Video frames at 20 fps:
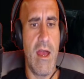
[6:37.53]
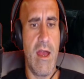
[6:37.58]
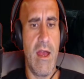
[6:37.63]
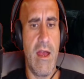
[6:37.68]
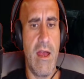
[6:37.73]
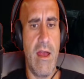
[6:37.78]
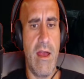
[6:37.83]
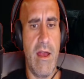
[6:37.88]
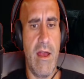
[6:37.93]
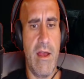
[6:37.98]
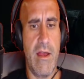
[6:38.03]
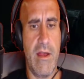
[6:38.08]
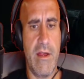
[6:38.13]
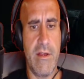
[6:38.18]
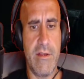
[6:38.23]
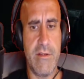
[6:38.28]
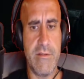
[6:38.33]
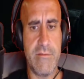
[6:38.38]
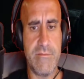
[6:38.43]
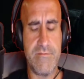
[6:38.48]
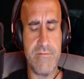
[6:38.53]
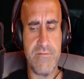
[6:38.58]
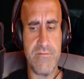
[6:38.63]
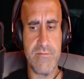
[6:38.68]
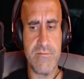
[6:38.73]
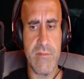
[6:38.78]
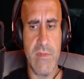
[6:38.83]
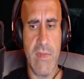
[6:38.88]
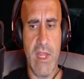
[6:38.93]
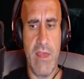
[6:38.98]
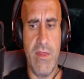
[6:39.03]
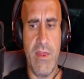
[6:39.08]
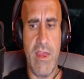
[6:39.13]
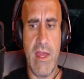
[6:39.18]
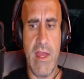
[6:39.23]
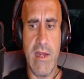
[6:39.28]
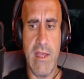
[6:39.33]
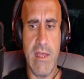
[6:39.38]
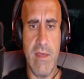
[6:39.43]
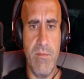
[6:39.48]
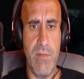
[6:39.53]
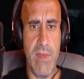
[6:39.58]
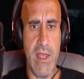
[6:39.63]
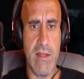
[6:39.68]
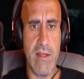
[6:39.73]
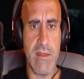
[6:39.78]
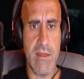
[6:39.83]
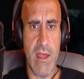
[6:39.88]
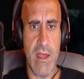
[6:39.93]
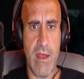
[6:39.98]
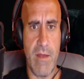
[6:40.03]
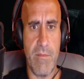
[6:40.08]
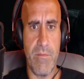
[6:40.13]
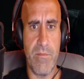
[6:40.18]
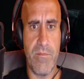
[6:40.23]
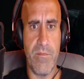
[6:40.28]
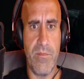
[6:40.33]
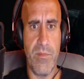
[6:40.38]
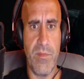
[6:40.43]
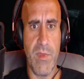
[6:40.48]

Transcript: And then he meets up